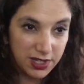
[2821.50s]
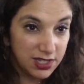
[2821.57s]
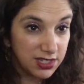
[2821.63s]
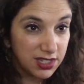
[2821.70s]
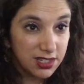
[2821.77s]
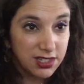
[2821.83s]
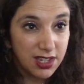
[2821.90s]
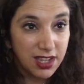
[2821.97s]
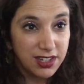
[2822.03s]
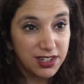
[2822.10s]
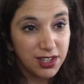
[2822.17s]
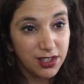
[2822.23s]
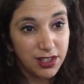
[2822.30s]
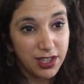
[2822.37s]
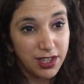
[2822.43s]
says that in
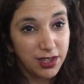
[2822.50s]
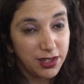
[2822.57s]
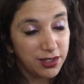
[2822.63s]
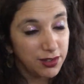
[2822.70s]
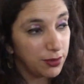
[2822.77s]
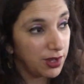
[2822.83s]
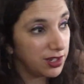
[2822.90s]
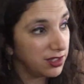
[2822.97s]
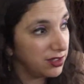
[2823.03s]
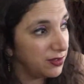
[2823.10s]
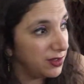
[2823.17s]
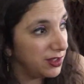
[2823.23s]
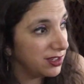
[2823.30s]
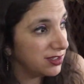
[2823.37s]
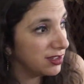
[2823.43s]
LA. Right,
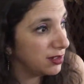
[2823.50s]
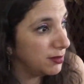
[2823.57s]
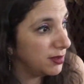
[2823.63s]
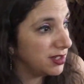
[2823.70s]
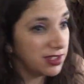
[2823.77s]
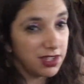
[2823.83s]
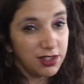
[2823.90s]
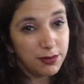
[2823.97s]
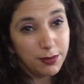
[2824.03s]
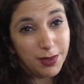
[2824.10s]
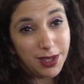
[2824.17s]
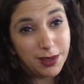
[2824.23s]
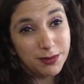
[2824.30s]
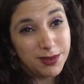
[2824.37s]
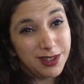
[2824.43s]
Olivia? Does anybody say
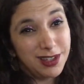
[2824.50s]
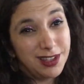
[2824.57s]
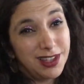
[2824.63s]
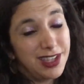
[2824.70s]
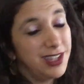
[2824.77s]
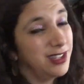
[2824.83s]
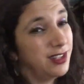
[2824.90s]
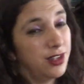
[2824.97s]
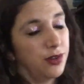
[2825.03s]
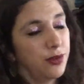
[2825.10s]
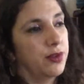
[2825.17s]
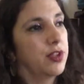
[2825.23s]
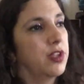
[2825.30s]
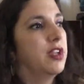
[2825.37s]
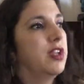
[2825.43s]
ma'am in LA? No.
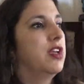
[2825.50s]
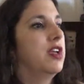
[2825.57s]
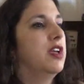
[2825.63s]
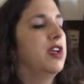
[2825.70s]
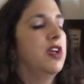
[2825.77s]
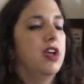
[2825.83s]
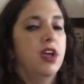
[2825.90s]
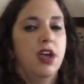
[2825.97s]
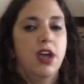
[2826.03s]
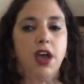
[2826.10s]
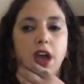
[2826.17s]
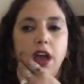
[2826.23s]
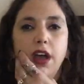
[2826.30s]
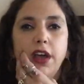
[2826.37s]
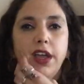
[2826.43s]

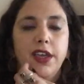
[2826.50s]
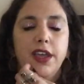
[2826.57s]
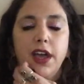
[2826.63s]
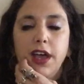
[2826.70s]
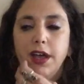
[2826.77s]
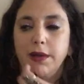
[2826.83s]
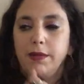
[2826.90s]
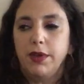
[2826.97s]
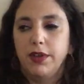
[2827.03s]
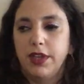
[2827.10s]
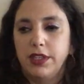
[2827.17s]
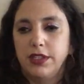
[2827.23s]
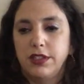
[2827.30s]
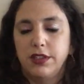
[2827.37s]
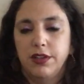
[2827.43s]
All right.
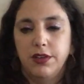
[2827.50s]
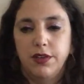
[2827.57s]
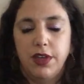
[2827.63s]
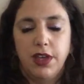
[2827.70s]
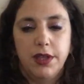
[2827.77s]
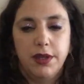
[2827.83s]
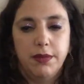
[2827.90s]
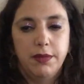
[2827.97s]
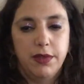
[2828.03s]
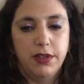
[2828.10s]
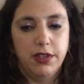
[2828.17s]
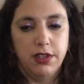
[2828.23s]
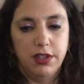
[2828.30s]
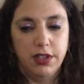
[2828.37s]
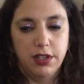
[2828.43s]
Okay, so, all
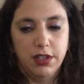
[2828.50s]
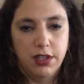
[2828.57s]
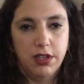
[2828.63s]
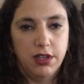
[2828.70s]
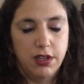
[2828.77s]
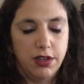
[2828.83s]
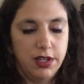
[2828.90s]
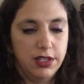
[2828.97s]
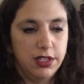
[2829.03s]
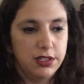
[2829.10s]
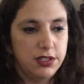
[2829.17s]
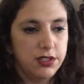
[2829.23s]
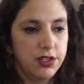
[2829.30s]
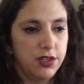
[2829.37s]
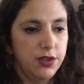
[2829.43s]
right,
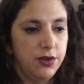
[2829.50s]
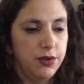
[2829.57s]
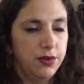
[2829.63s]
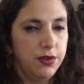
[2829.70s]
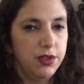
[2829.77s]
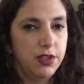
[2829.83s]
let's go.